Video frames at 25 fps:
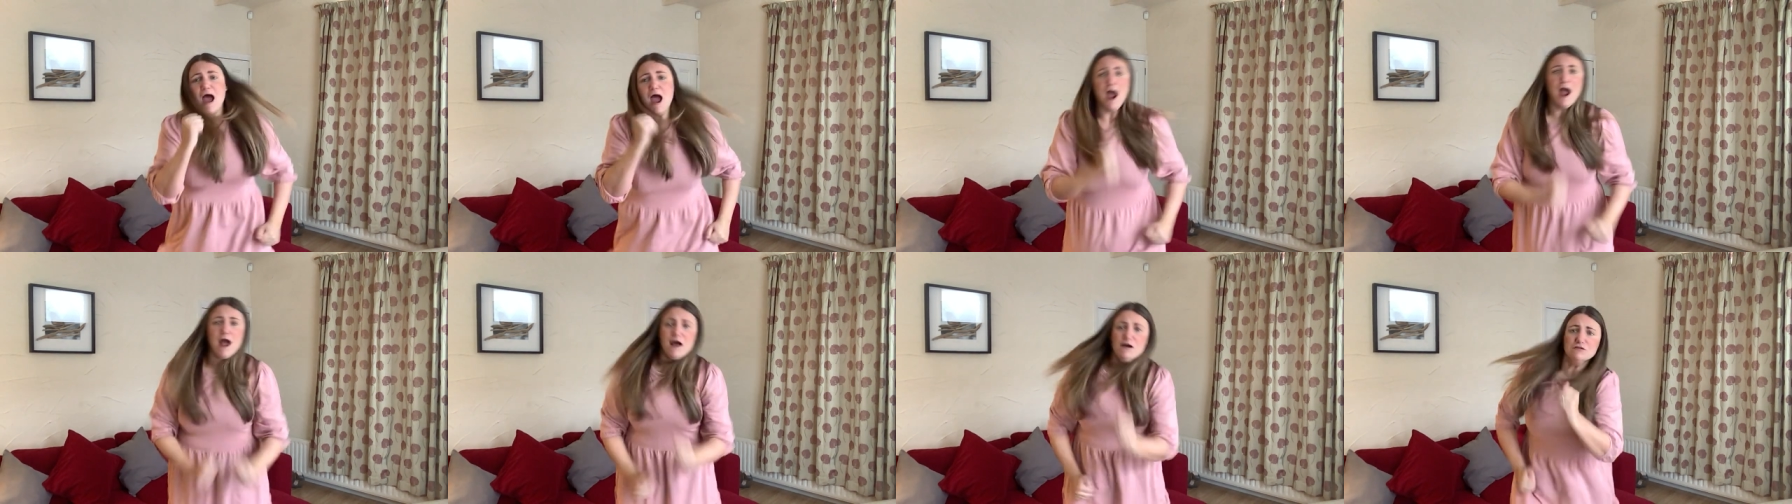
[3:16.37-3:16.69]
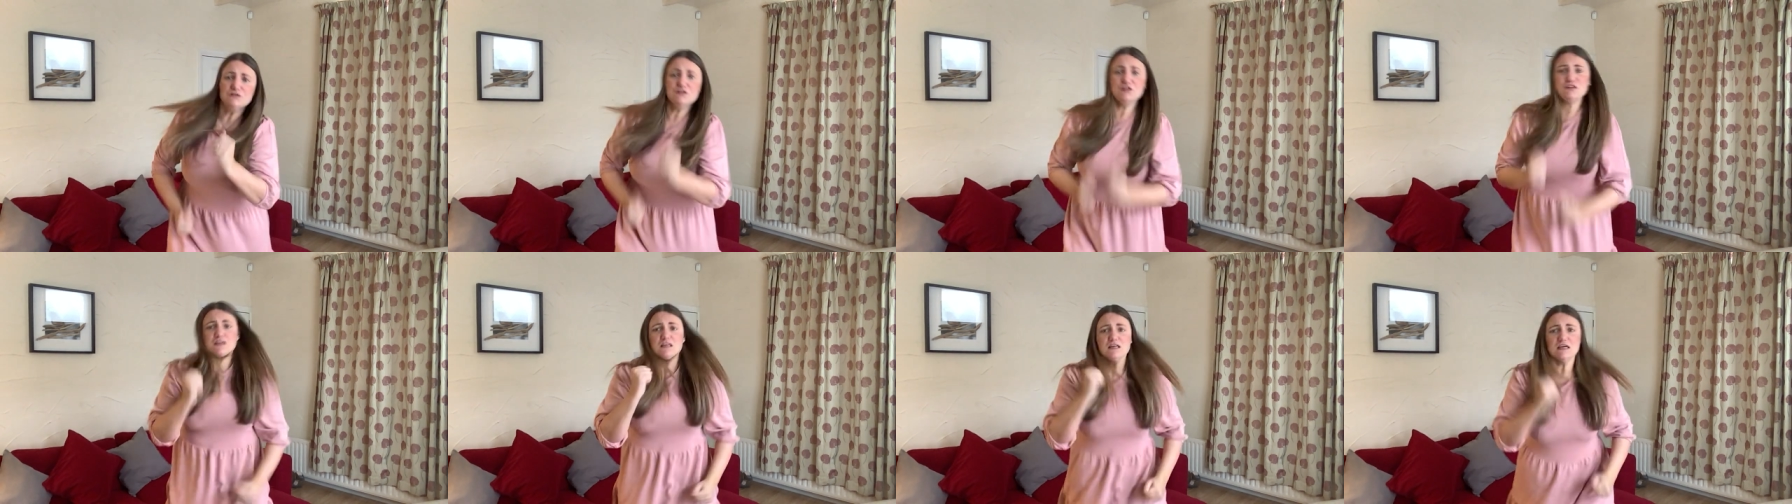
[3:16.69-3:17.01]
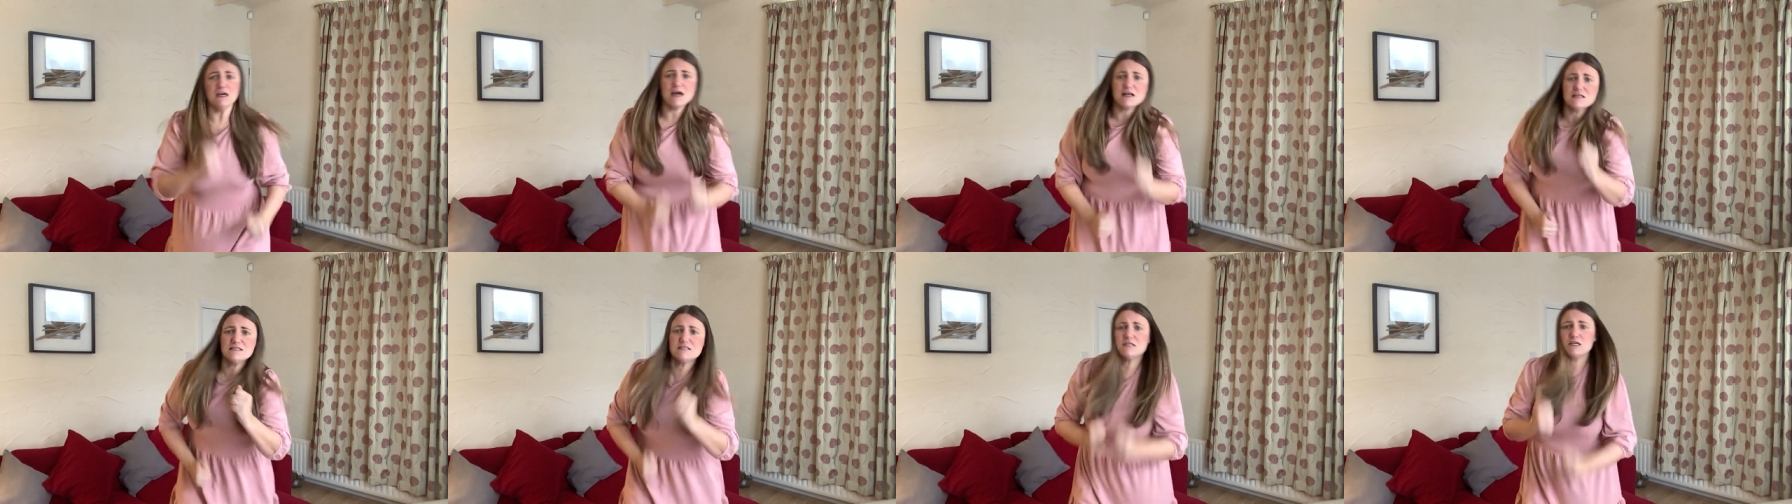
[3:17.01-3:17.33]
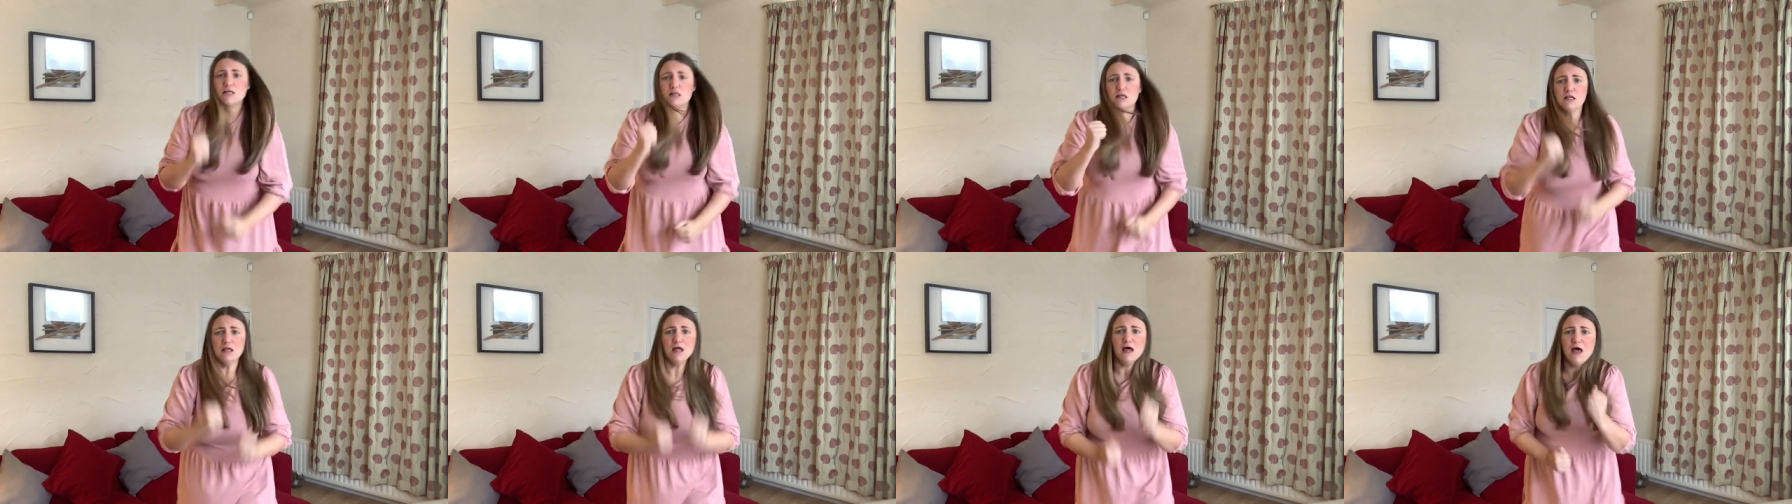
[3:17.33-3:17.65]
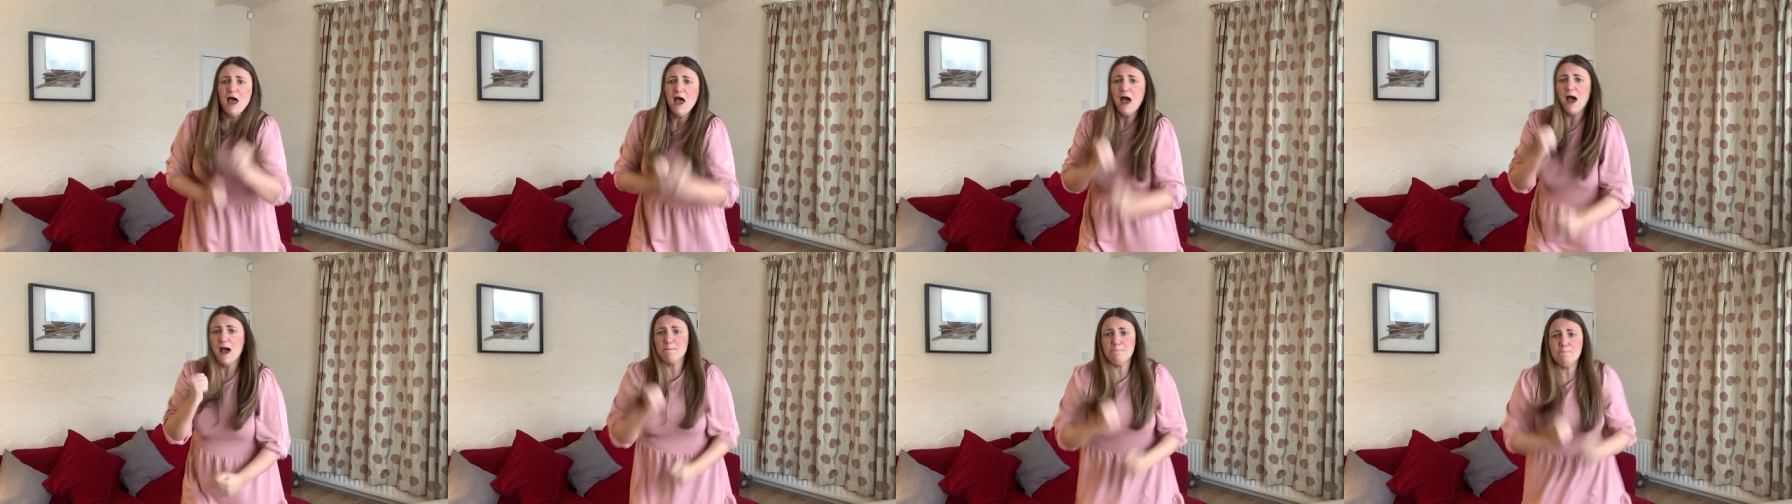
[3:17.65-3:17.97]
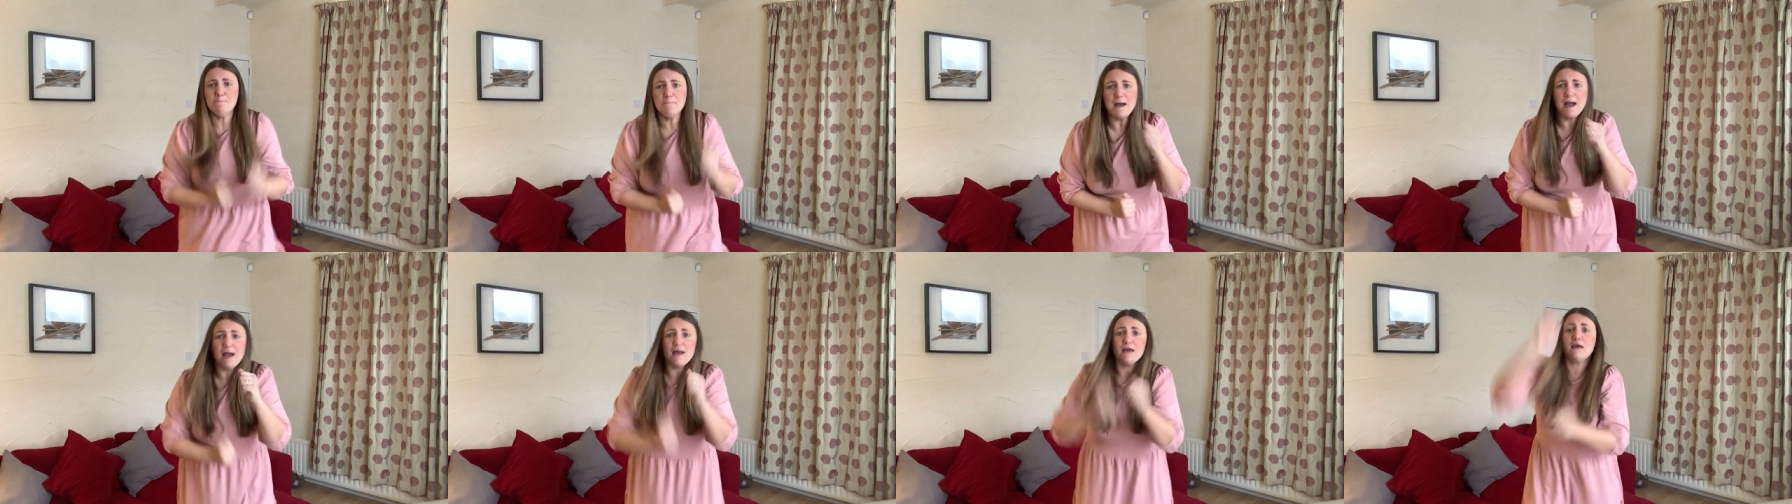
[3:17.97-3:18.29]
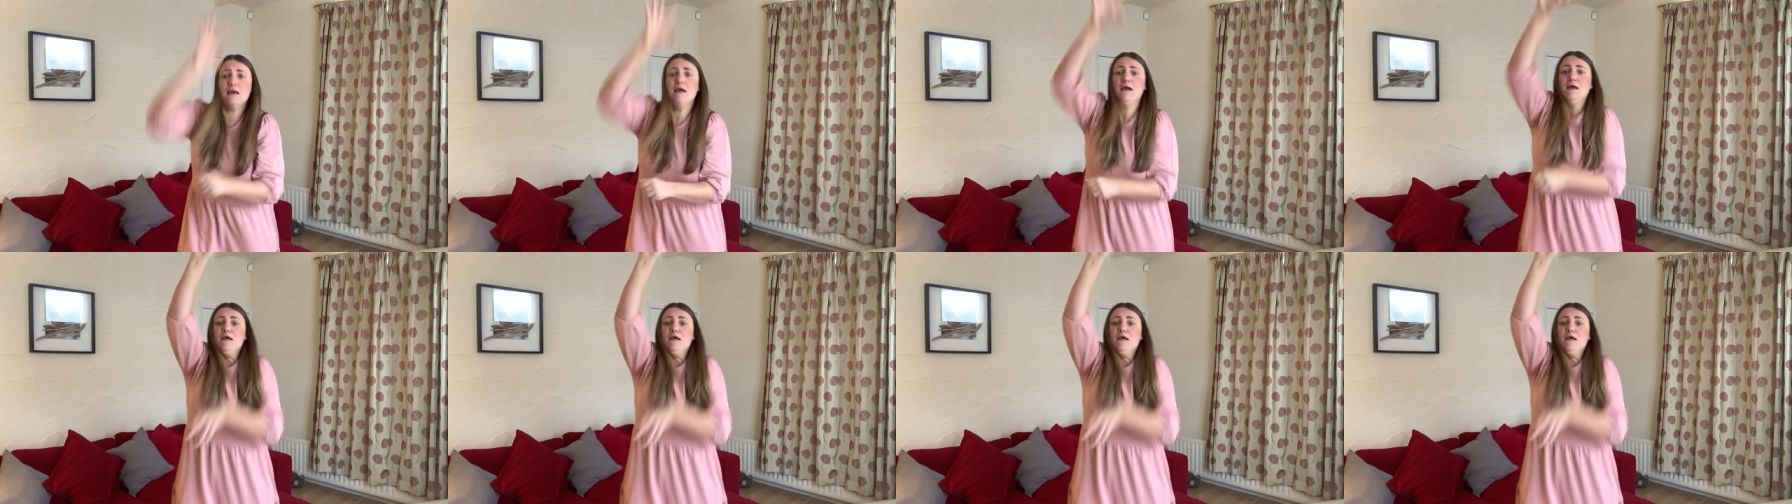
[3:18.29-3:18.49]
out of the castle and back